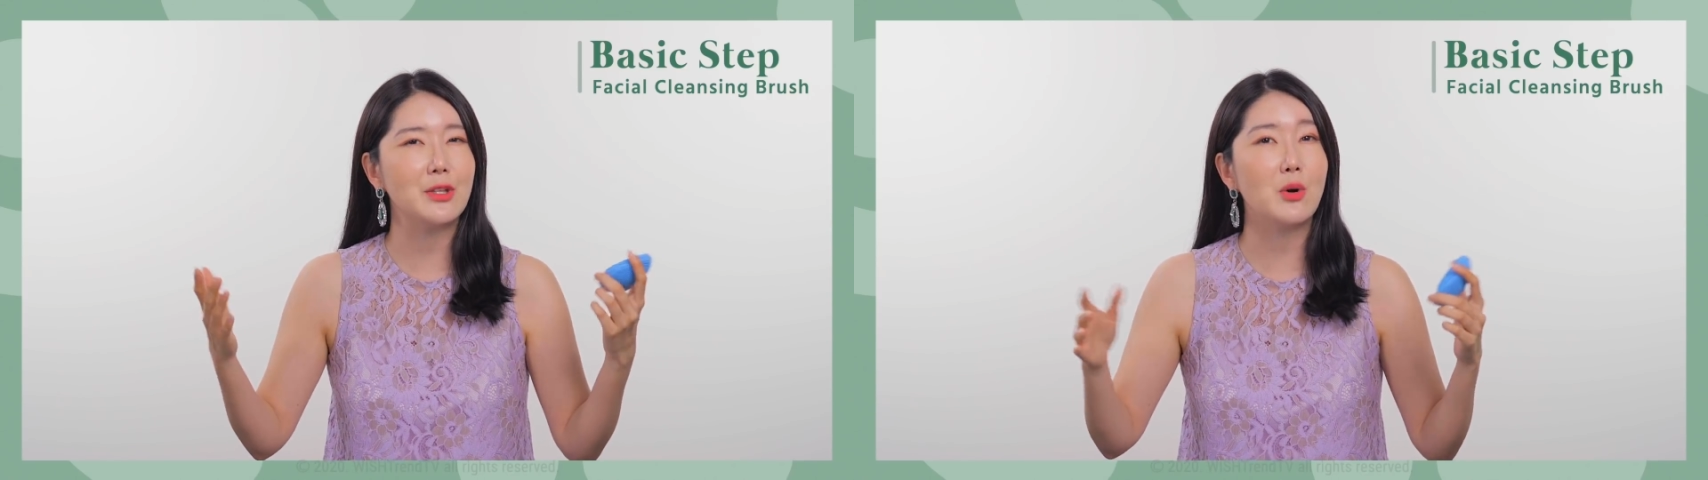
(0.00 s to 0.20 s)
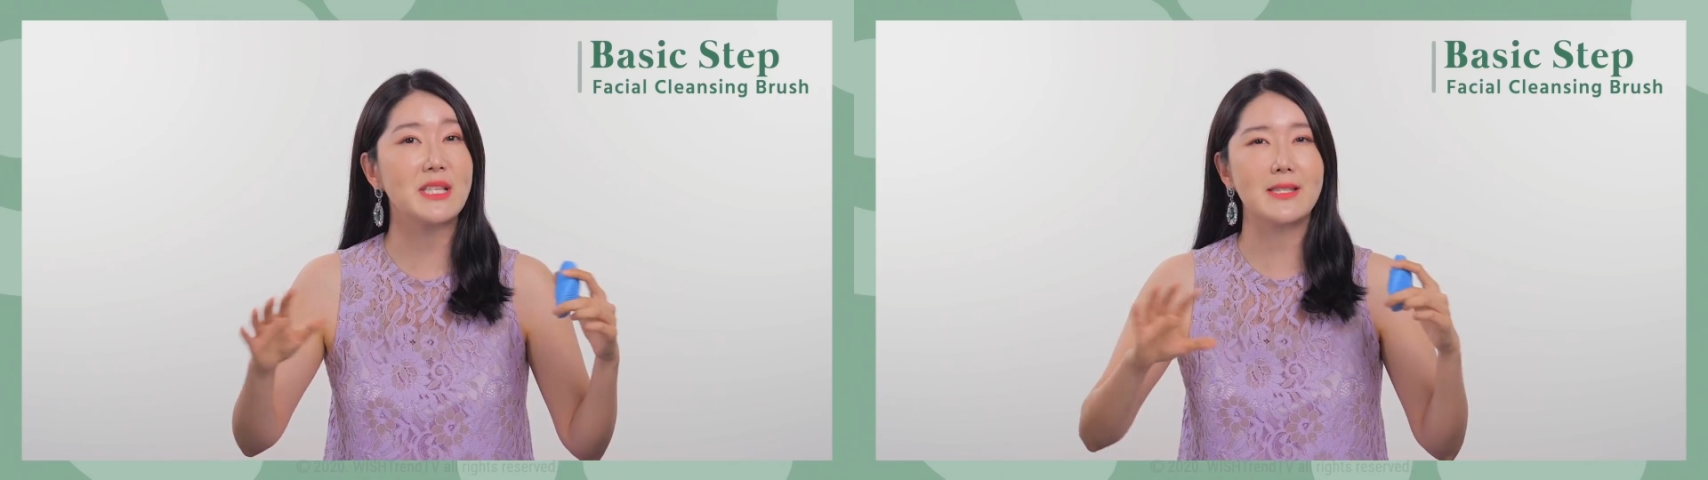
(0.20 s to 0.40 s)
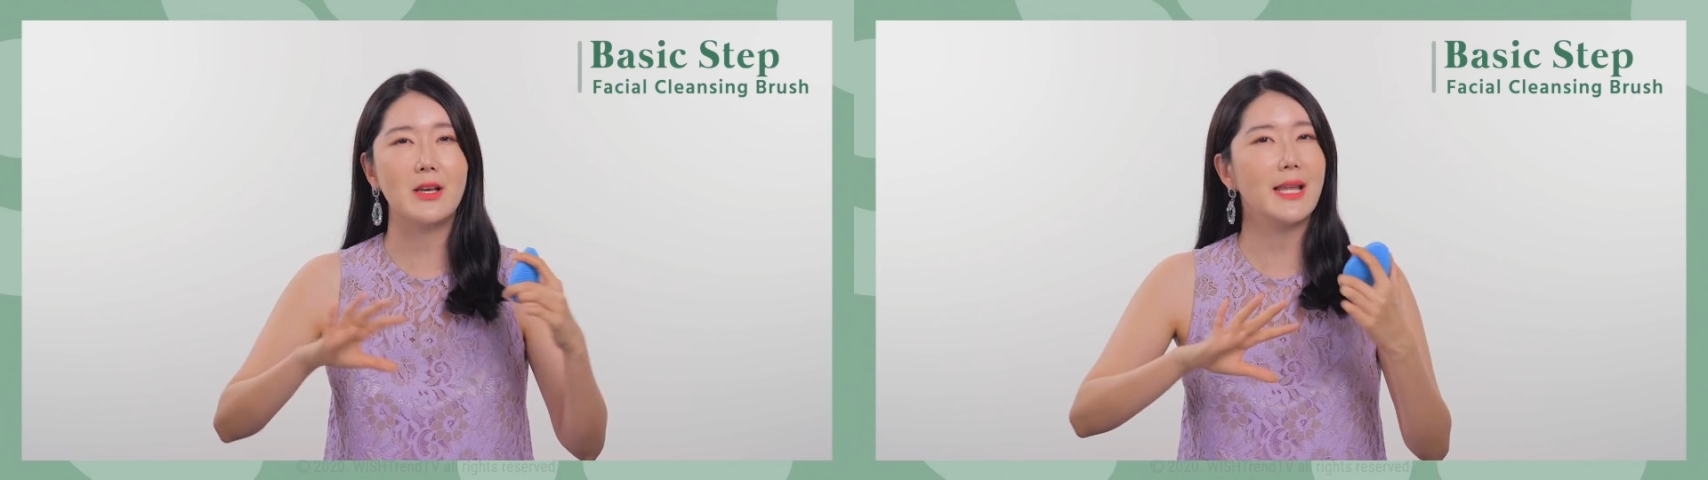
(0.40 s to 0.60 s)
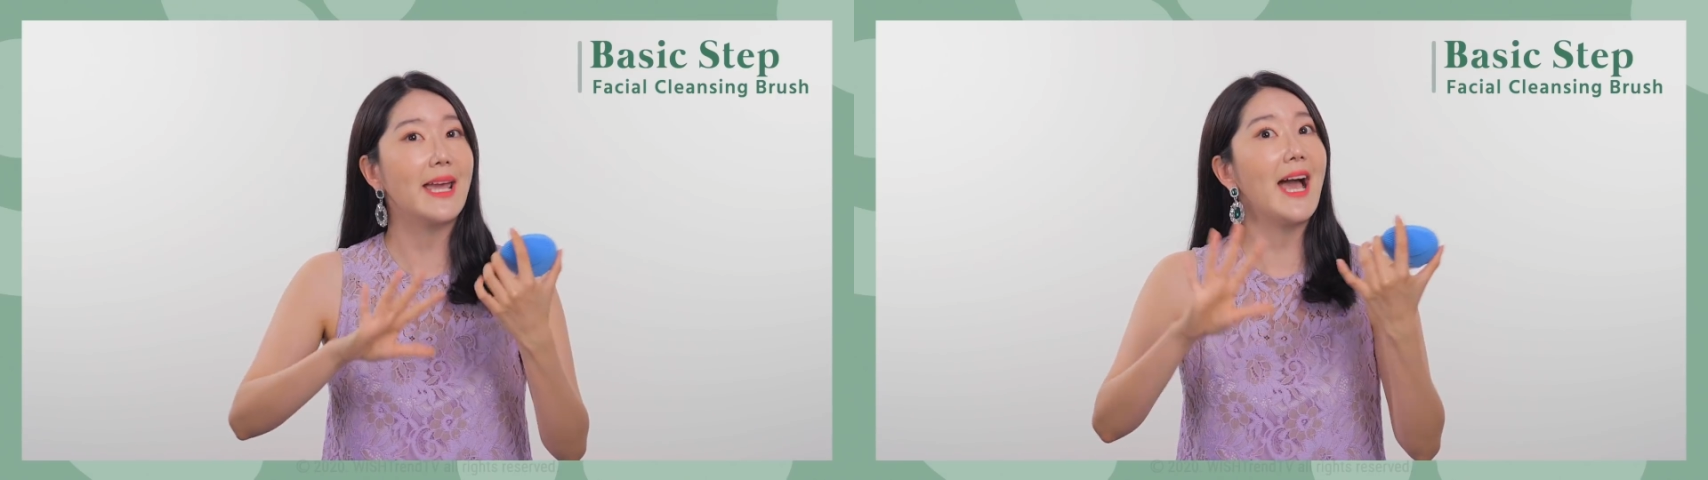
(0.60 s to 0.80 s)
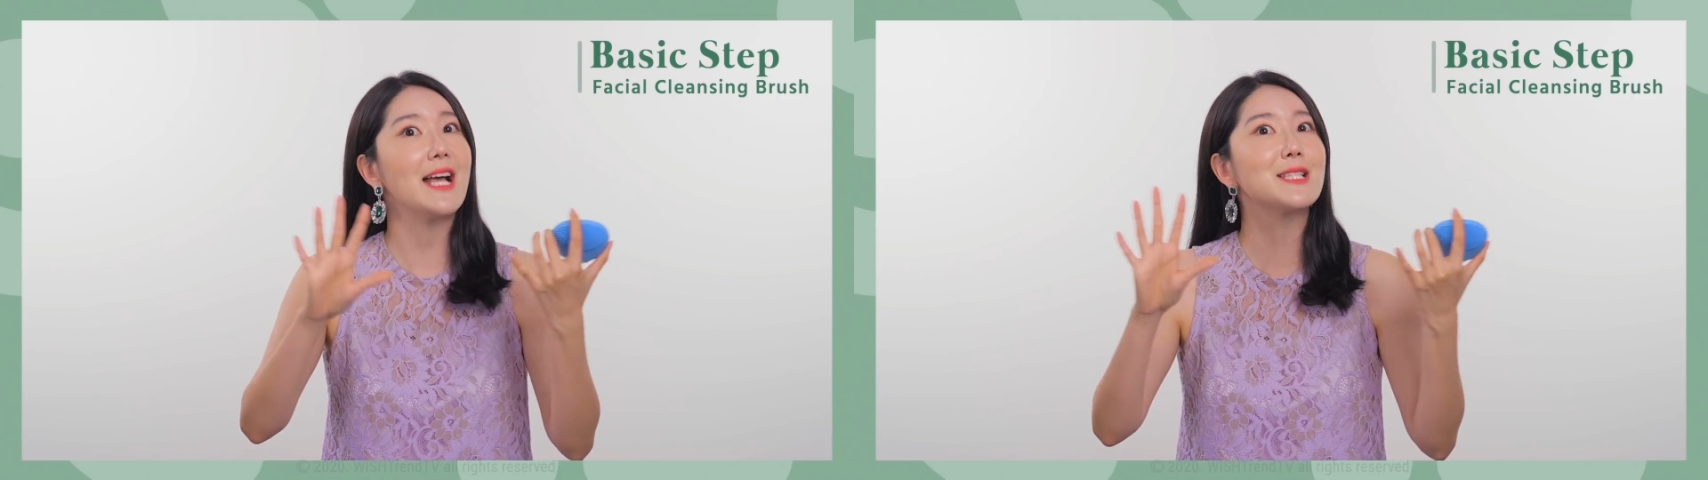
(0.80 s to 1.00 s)
it's not like
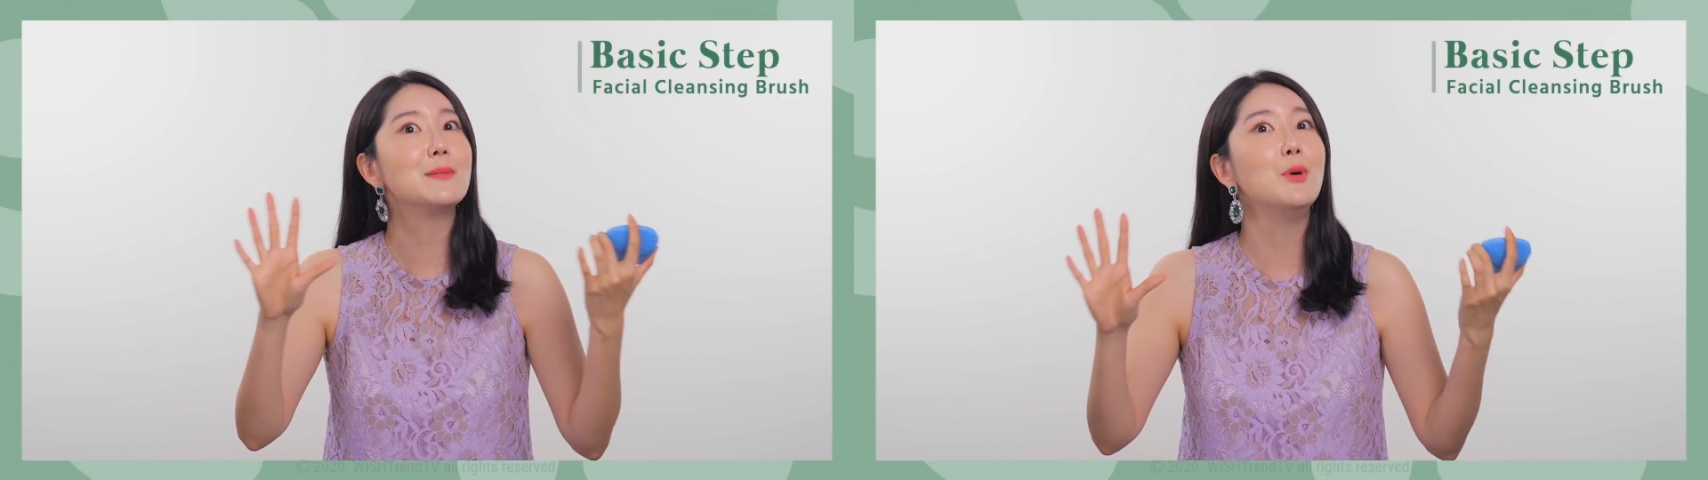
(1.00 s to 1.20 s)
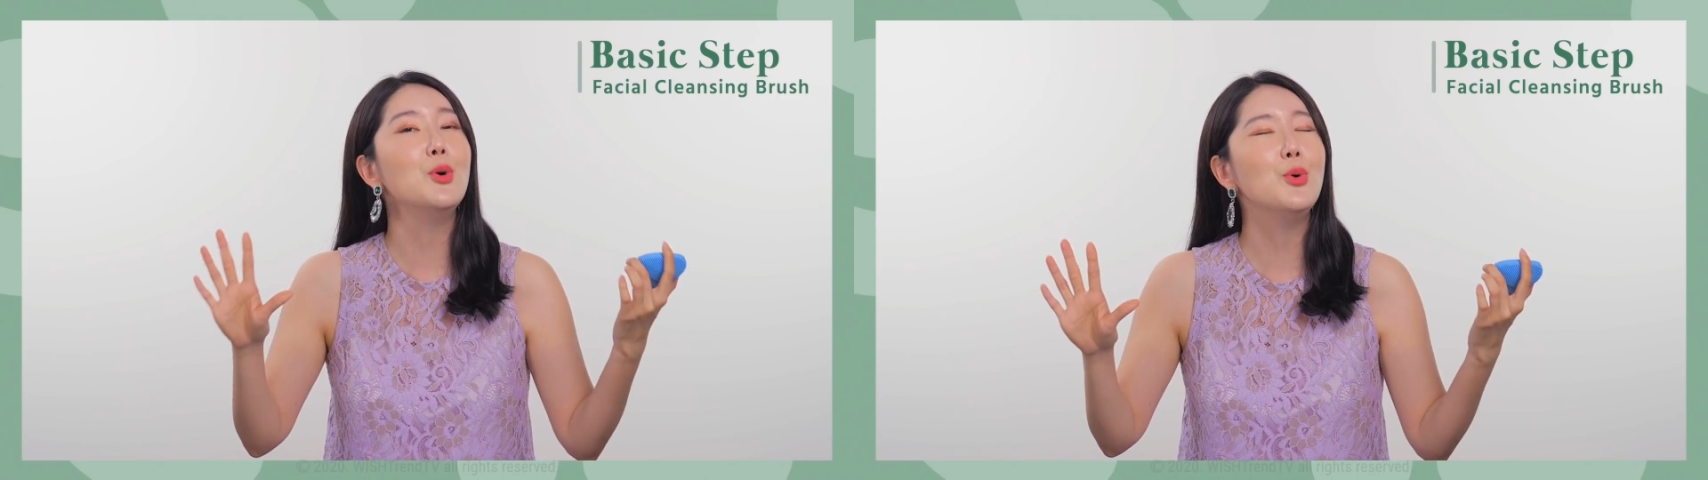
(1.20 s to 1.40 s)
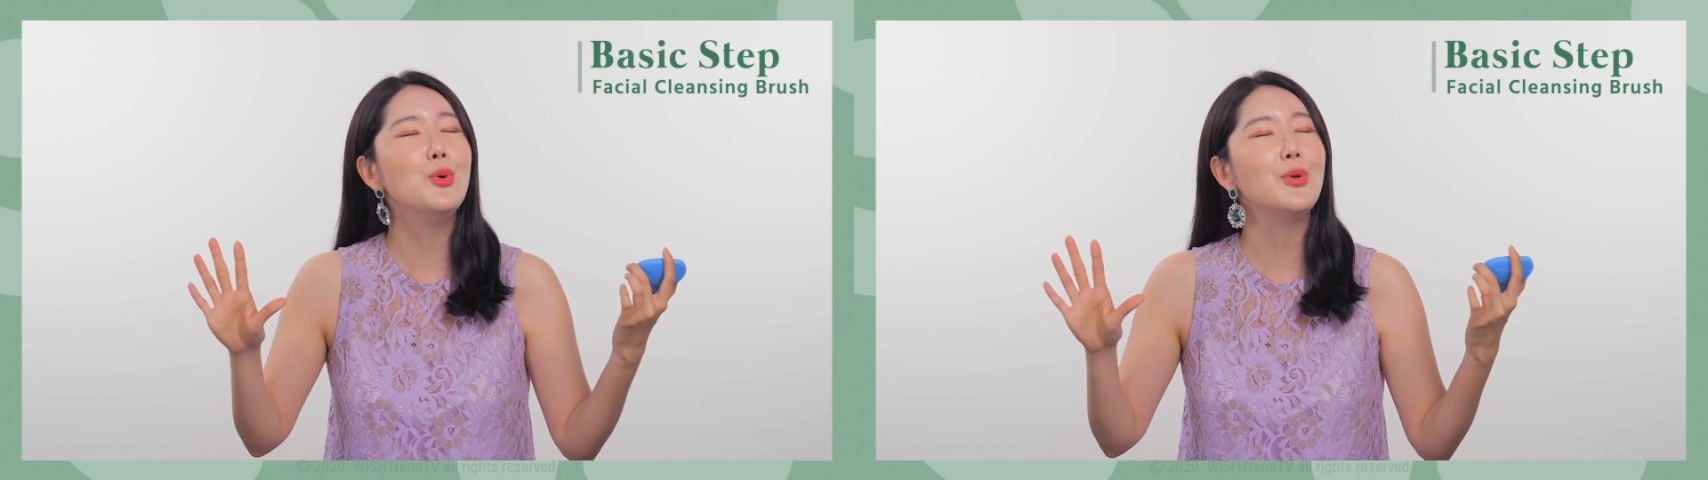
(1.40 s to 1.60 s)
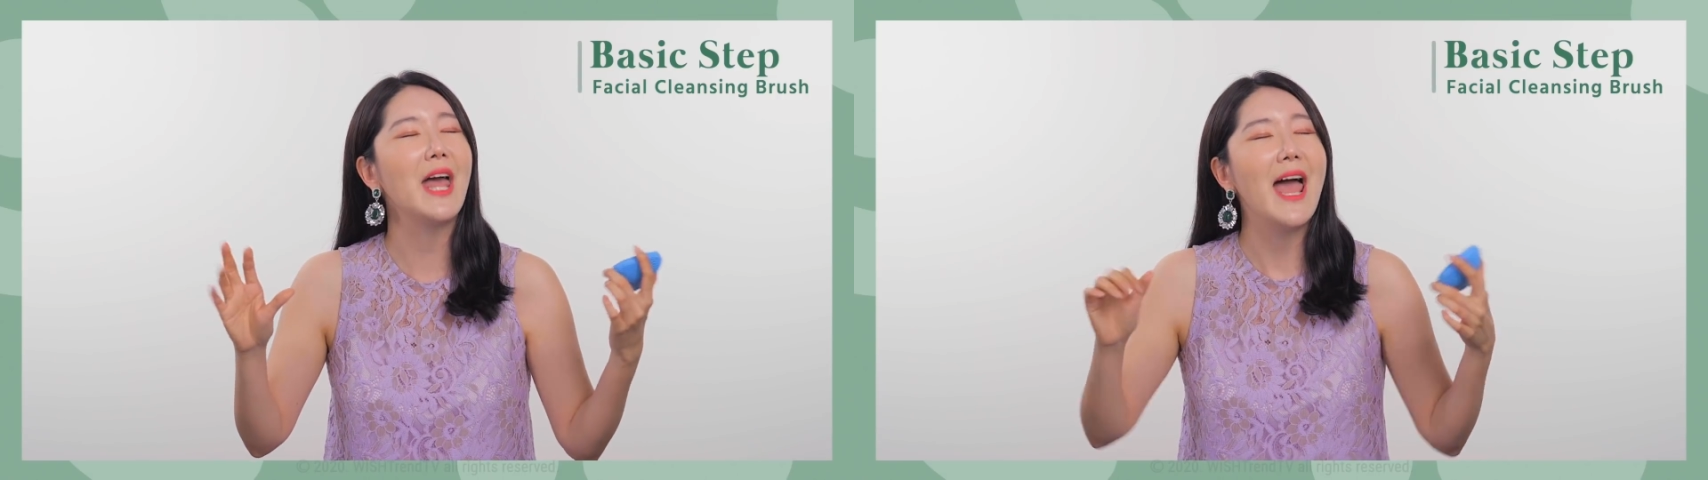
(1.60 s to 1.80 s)
as smooth